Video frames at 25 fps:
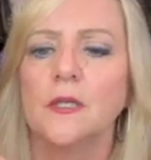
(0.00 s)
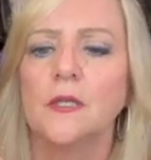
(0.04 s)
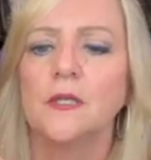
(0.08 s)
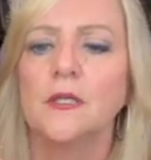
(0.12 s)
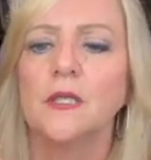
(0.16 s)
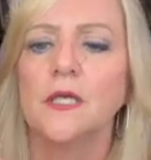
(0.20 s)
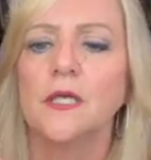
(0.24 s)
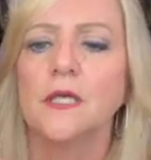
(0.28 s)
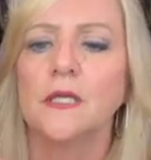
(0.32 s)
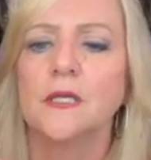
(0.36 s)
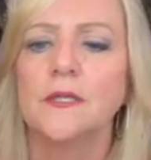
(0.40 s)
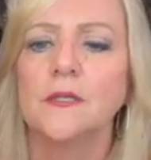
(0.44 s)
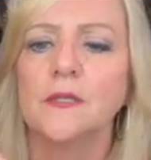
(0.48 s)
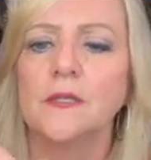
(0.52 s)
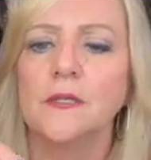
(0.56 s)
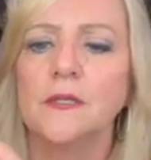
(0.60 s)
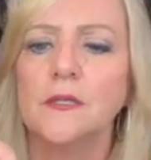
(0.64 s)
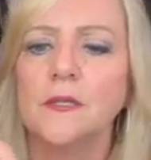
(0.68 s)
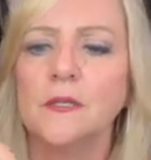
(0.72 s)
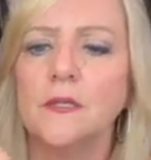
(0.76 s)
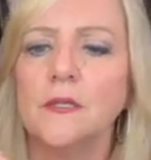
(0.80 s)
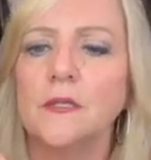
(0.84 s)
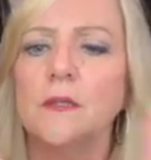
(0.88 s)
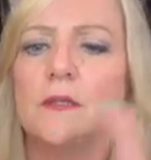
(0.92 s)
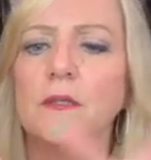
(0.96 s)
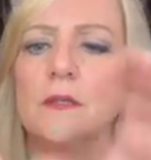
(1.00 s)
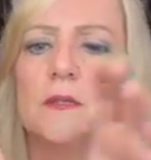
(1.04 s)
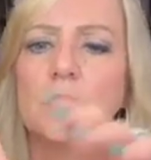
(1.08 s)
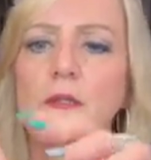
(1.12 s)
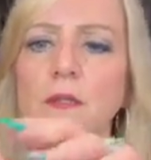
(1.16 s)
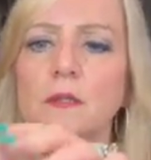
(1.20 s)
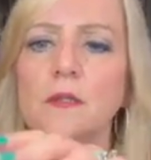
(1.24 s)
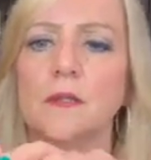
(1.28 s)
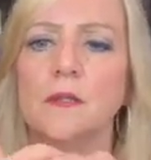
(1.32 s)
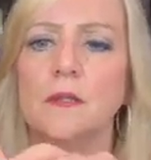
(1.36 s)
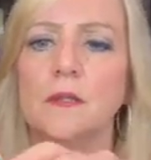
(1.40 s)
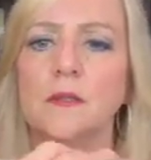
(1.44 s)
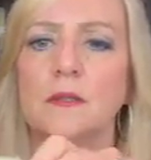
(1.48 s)
Lay it there,
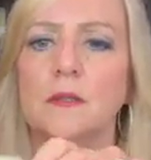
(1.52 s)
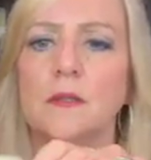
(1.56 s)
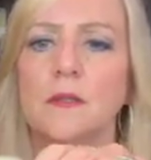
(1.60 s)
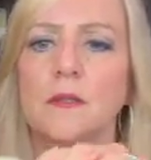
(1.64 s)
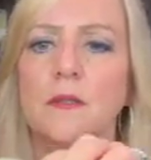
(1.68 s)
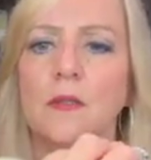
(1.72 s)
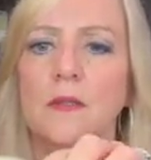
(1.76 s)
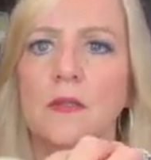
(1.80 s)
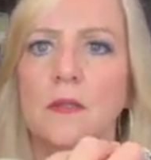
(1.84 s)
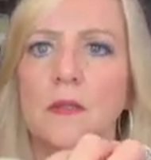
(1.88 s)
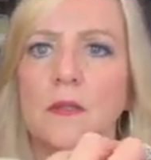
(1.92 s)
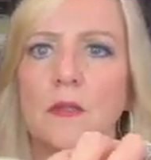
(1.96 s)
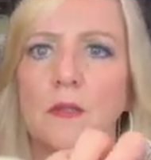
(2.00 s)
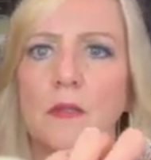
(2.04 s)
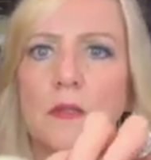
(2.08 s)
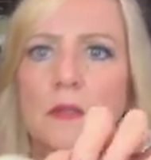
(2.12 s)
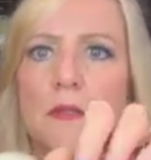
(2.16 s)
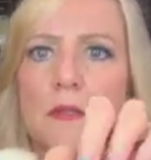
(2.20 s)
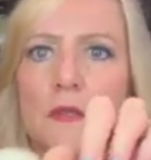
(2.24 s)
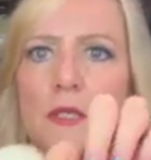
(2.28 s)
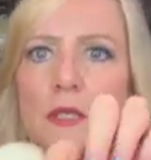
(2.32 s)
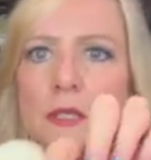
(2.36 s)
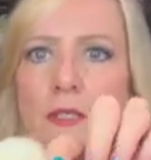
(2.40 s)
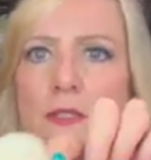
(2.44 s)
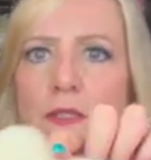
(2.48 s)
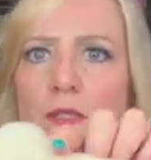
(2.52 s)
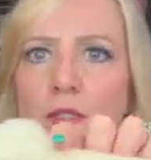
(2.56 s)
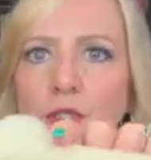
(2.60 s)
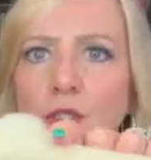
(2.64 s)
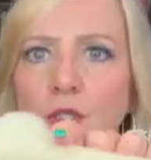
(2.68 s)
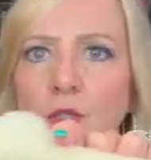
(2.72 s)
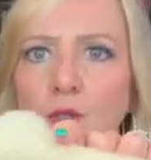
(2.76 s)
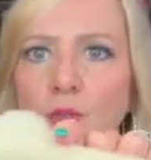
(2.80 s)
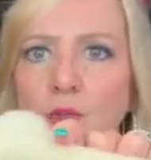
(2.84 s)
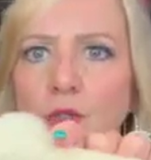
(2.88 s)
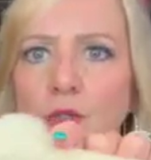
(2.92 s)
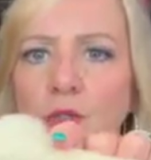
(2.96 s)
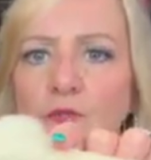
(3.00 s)
and then
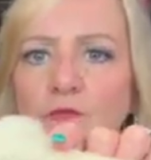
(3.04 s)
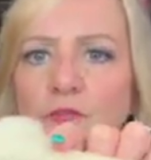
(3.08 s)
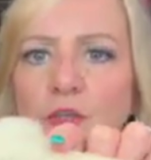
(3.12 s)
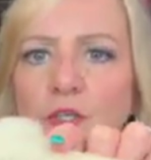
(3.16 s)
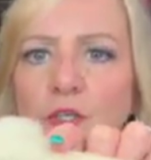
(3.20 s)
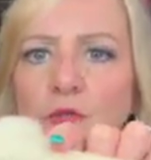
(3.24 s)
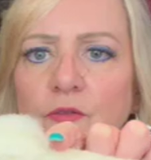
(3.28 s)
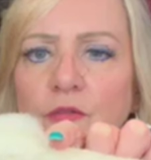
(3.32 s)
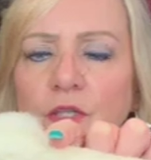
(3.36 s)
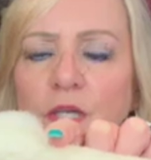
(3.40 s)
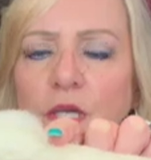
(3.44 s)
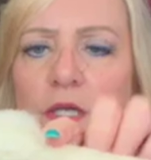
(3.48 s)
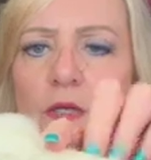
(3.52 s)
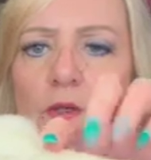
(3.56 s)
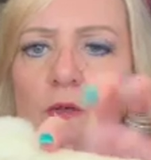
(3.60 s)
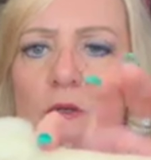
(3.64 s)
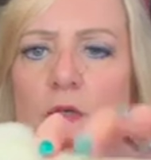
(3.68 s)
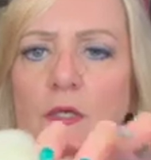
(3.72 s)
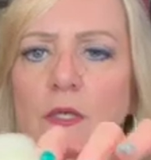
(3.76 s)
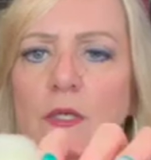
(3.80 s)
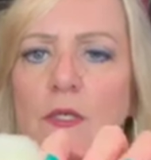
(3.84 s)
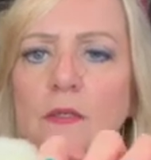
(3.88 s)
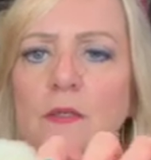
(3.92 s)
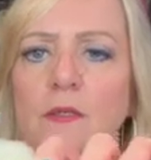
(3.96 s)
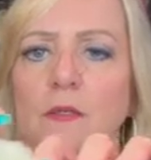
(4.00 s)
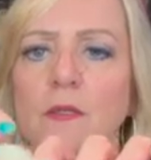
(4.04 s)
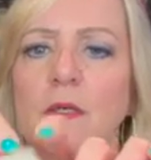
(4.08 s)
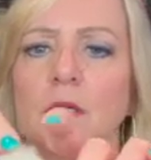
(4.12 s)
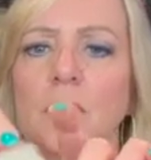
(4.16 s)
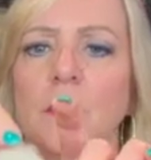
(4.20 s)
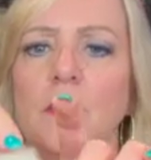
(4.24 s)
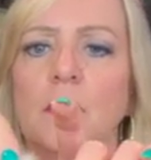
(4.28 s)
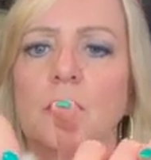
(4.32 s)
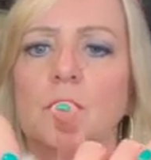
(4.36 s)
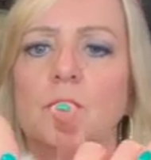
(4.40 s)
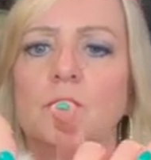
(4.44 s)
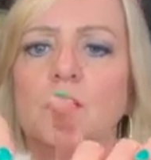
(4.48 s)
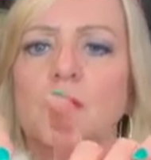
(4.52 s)
you would felt that on.
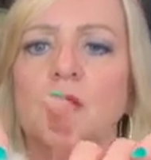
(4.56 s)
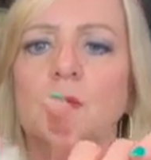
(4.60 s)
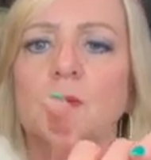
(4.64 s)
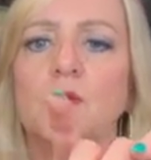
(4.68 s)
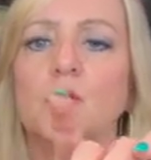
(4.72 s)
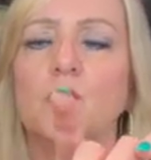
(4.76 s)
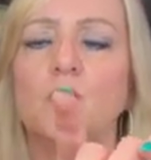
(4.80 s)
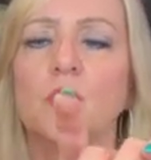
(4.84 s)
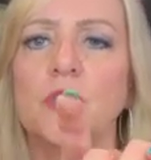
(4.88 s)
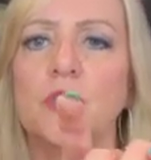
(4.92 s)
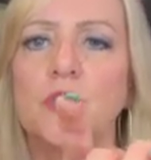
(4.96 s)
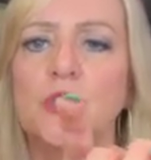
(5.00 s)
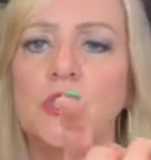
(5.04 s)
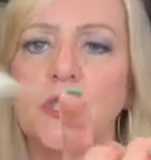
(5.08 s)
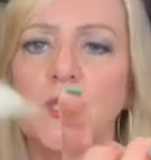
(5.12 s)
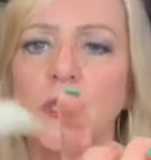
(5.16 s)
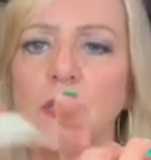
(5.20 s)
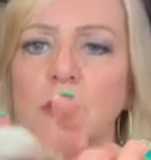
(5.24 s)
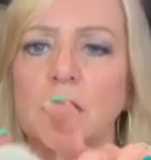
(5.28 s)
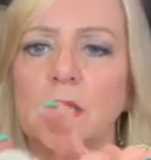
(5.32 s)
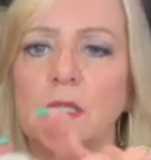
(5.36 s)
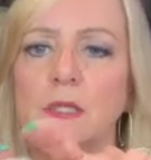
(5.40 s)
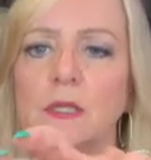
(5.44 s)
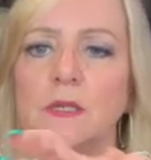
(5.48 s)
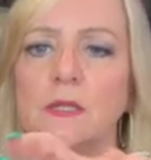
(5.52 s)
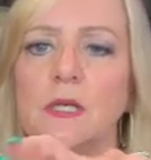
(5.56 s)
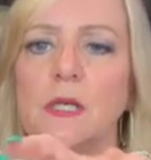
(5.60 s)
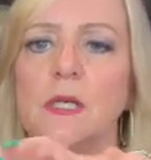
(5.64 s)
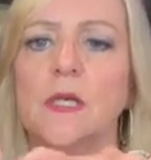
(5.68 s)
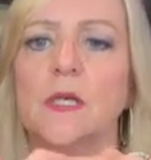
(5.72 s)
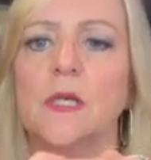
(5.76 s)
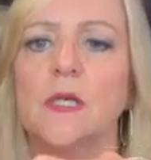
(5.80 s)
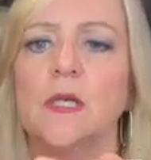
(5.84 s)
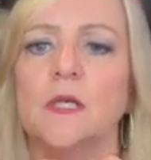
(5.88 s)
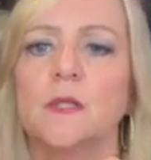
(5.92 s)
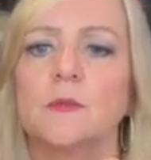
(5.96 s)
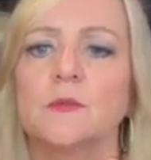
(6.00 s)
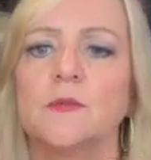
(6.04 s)
Maybe one sheet at a
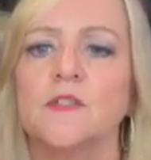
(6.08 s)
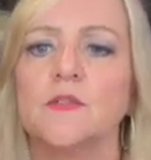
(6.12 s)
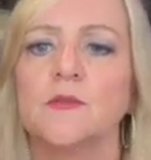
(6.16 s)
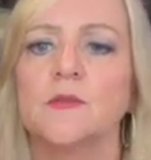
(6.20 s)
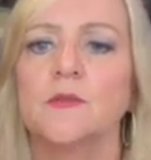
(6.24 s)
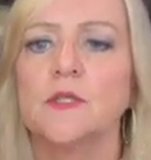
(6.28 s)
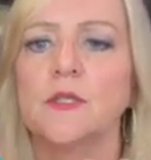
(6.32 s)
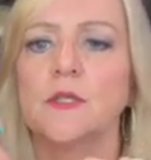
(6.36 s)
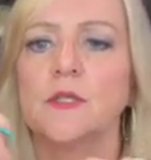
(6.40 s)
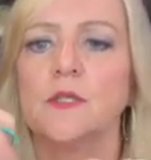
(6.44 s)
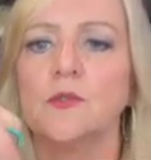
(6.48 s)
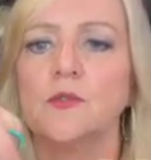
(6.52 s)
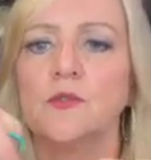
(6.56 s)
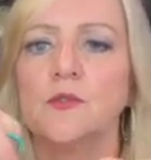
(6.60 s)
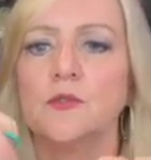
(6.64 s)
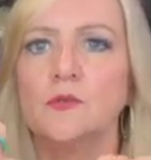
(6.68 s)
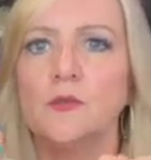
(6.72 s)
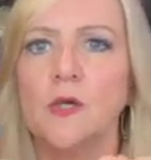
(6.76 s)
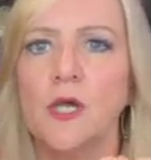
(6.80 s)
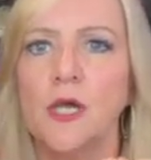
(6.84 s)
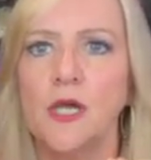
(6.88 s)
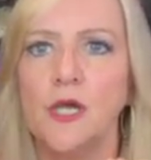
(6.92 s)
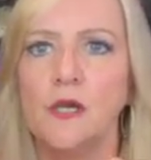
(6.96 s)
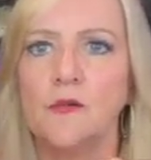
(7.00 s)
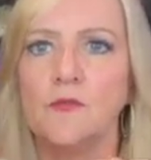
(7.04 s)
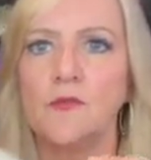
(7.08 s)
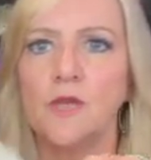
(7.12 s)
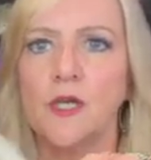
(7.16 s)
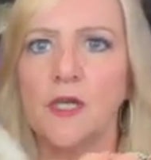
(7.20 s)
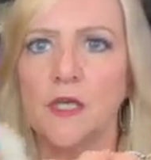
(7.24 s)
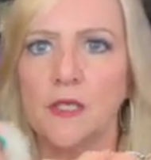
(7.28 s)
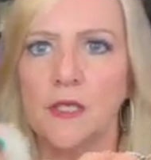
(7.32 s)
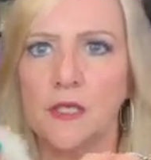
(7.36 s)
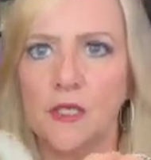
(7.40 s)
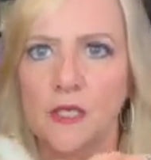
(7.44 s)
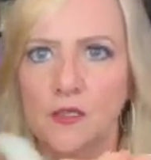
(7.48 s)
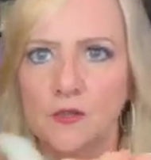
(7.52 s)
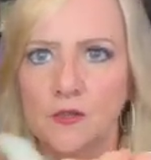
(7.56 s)
time, so that you do have
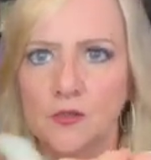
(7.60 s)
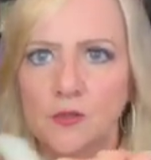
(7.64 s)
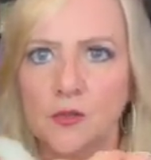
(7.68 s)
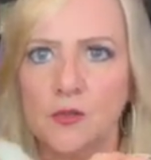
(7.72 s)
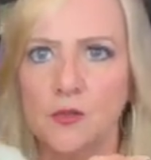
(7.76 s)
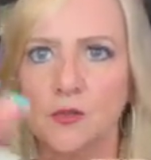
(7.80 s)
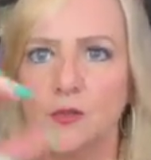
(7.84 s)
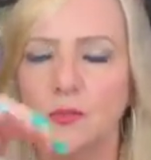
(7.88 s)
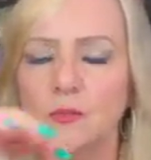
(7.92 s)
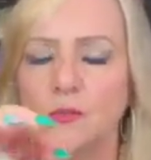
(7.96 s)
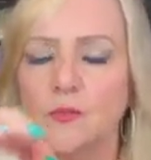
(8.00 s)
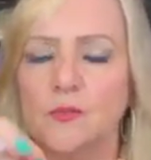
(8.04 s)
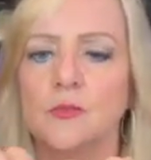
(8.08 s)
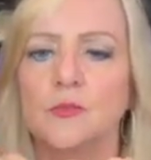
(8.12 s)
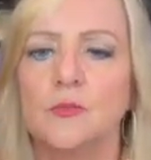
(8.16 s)
that natural,